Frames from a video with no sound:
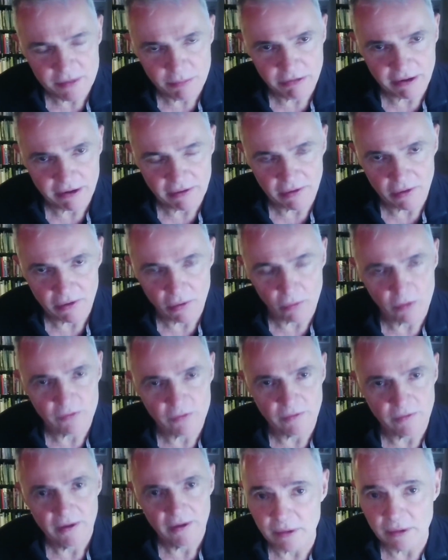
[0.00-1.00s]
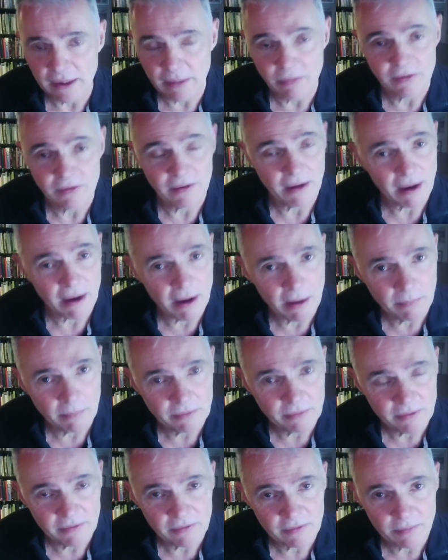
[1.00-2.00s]
de Bretton Gordon. He was an
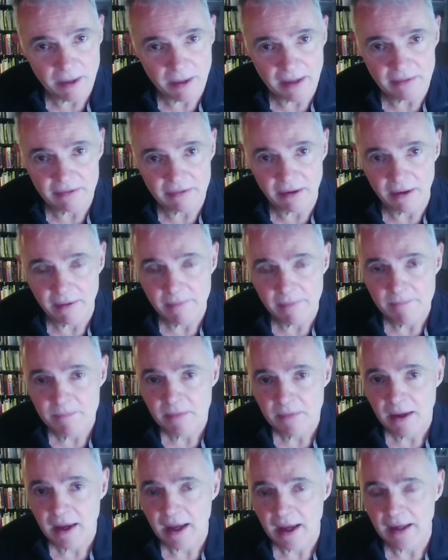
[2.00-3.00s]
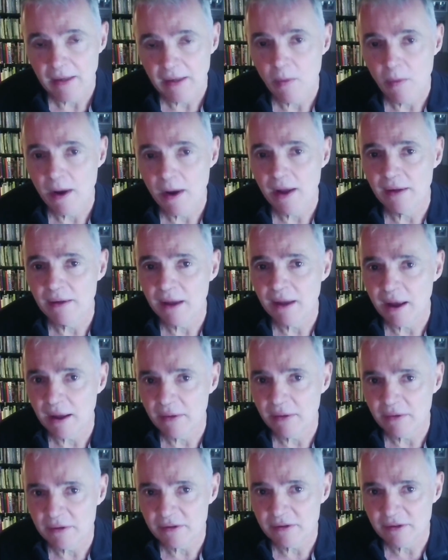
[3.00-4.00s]
arms inspector, and he well
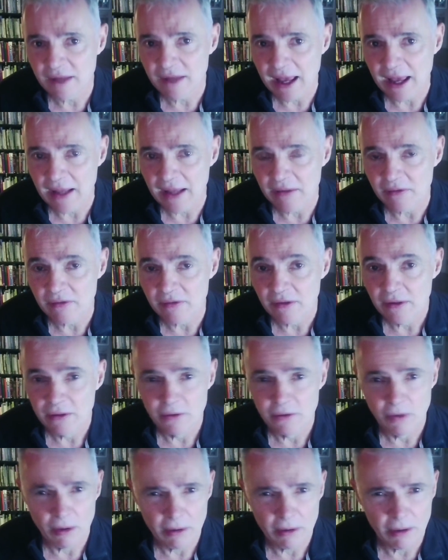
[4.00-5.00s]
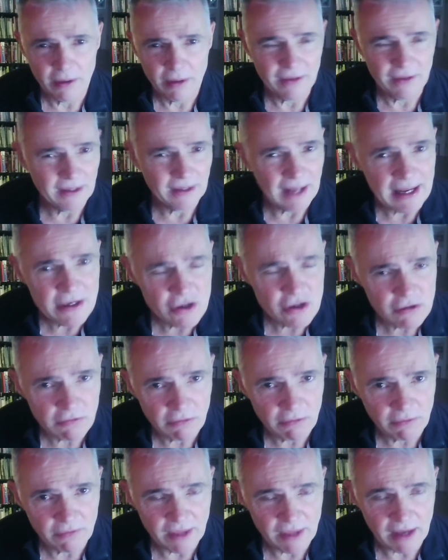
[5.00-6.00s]
understands not only the
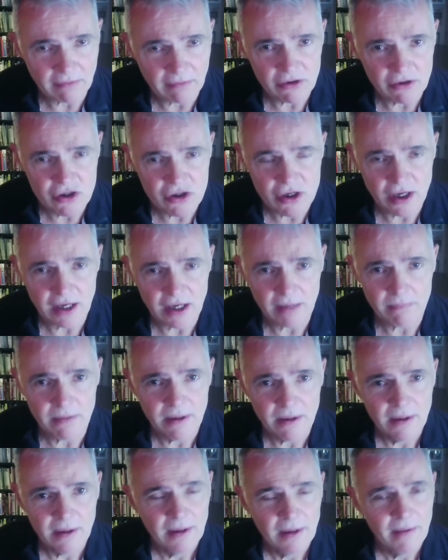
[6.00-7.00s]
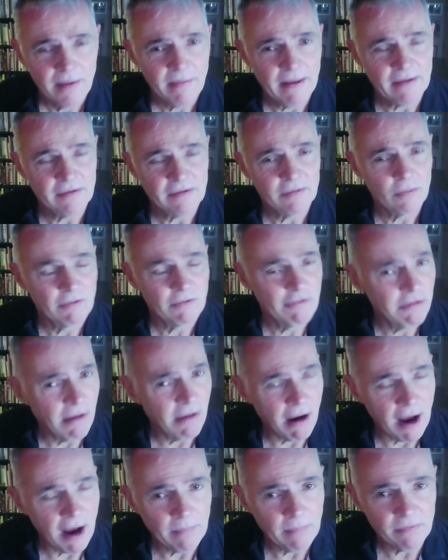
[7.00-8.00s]
nature of that regime, its
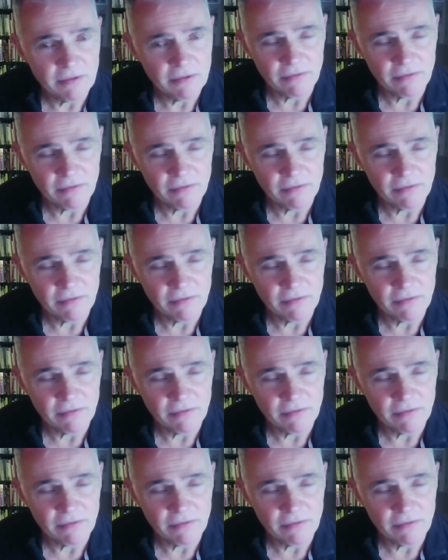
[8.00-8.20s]
crimes